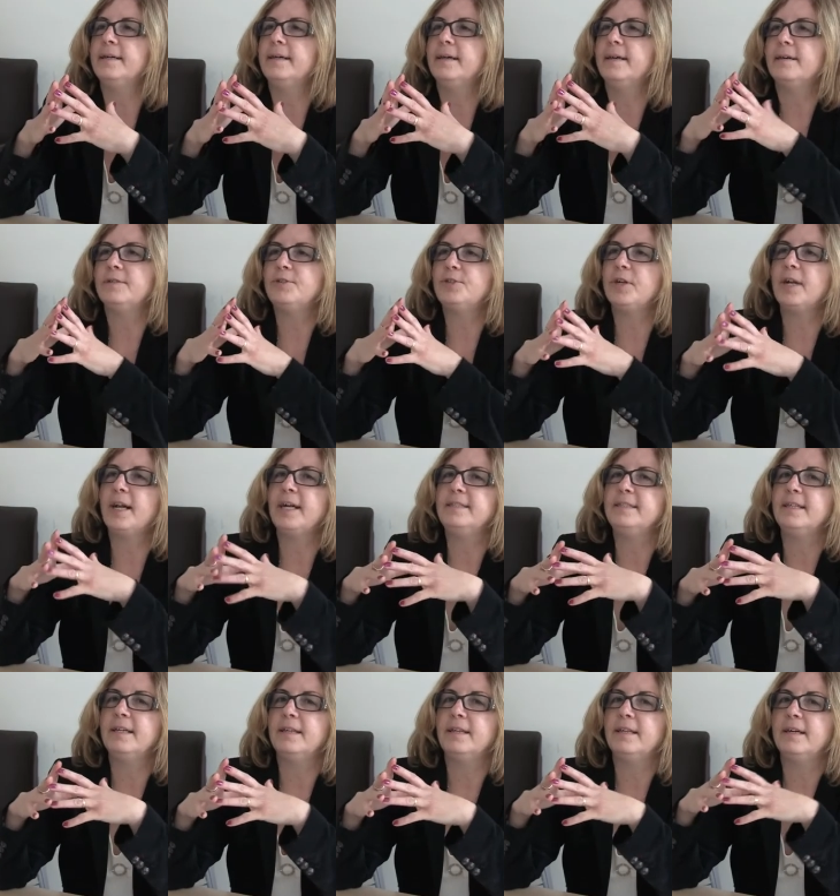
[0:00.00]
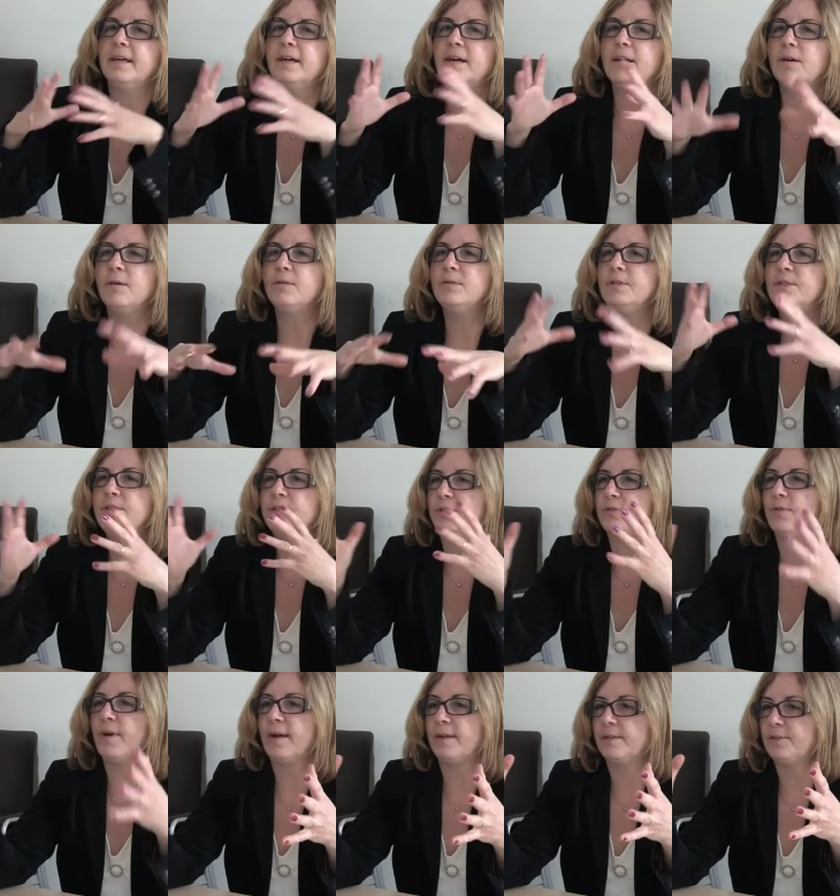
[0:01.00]
how shall I say, the whole
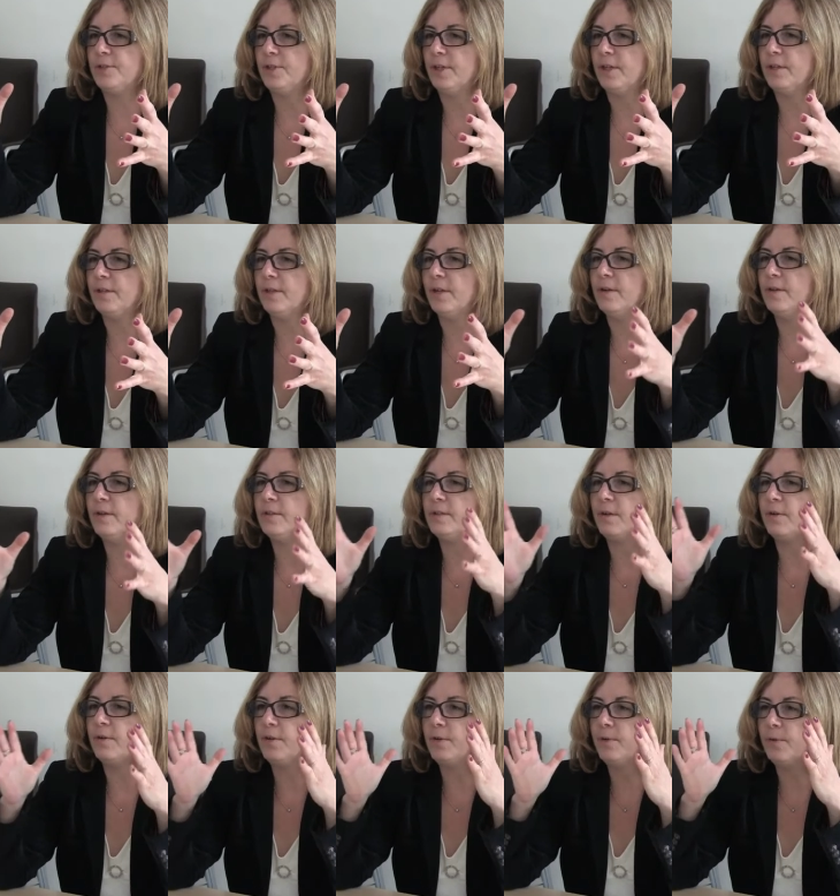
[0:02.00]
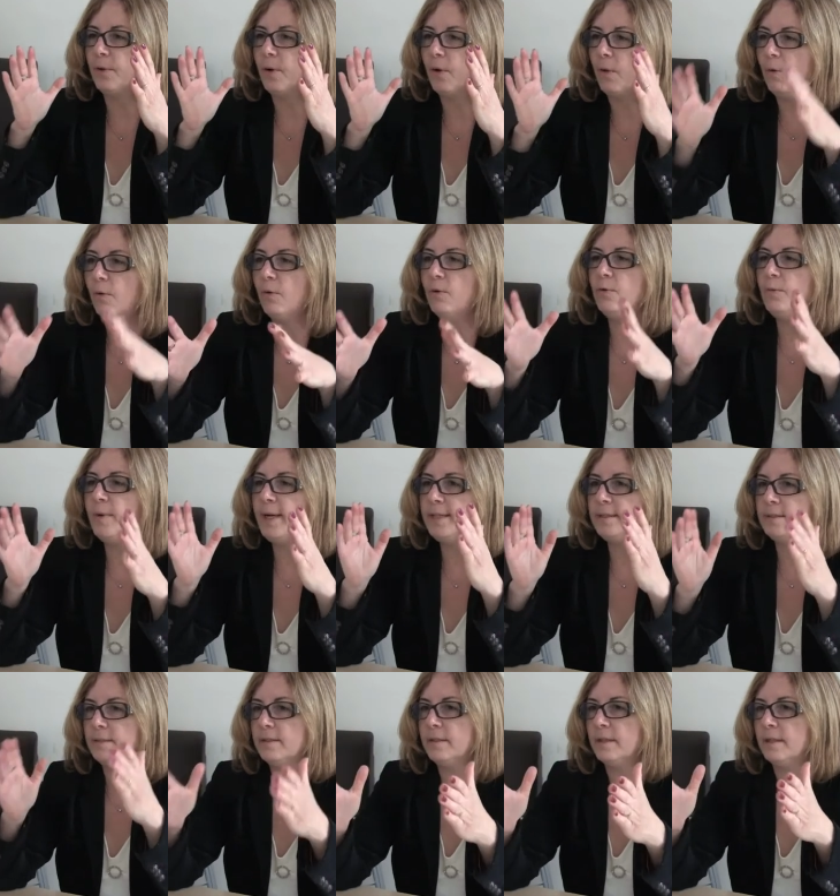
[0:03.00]
structure, you know, so you
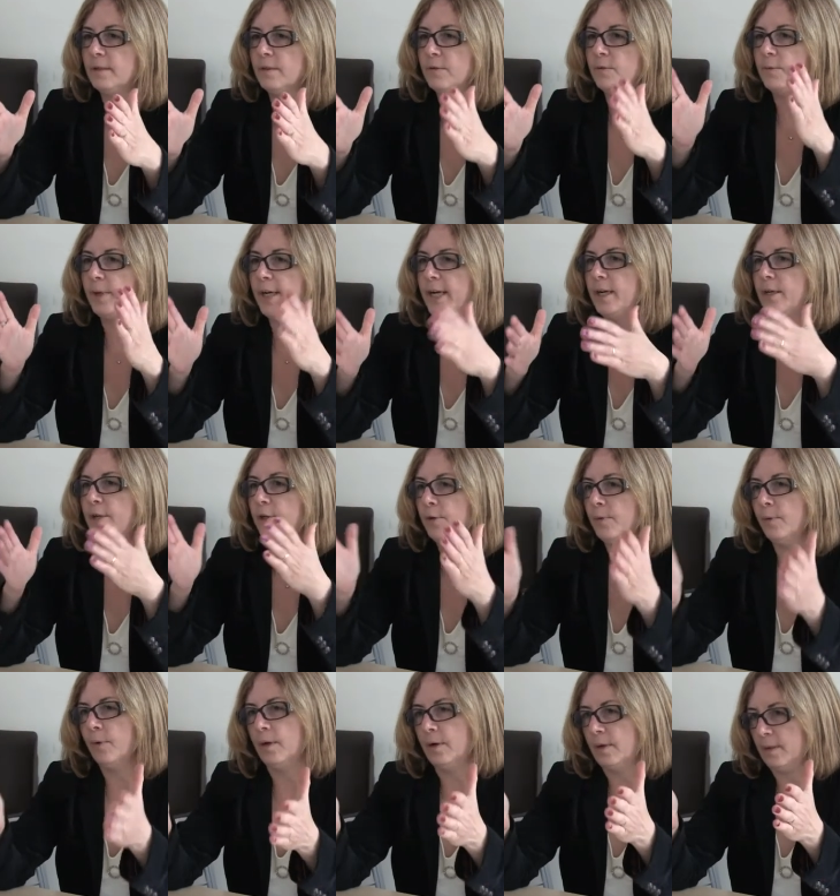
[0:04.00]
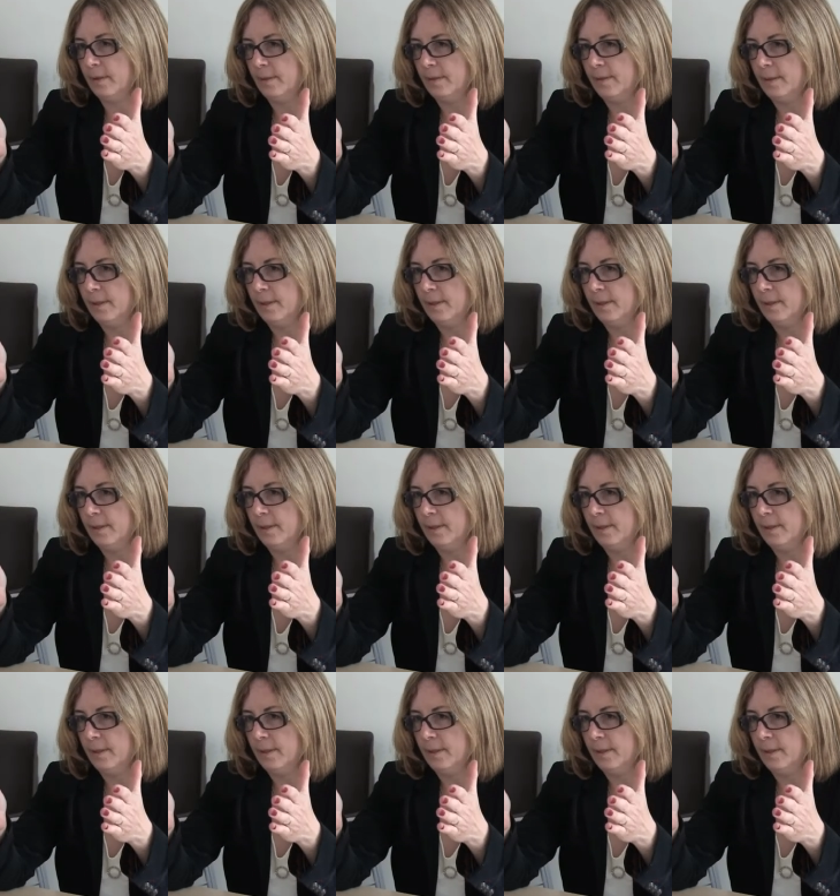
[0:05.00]
always know where you are.